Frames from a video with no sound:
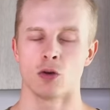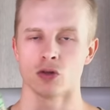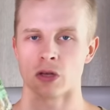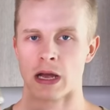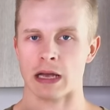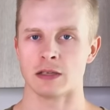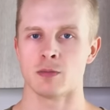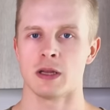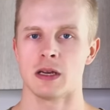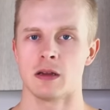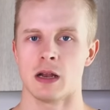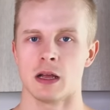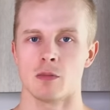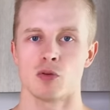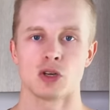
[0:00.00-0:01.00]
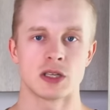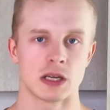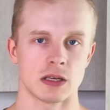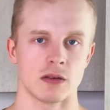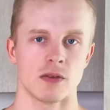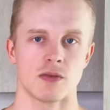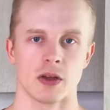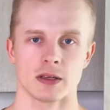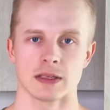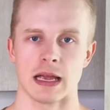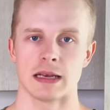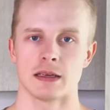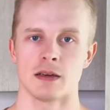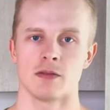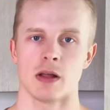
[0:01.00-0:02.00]
also has many like protective effects
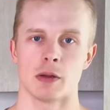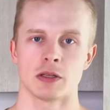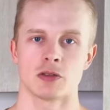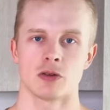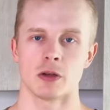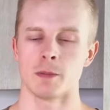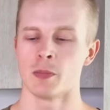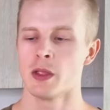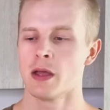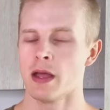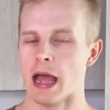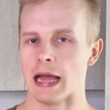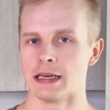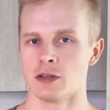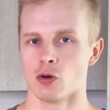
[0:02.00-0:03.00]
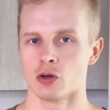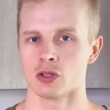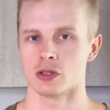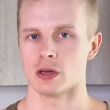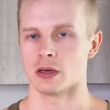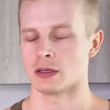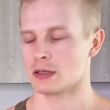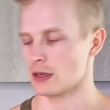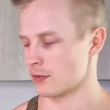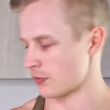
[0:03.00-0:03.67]
anti-inflammatory antioxidant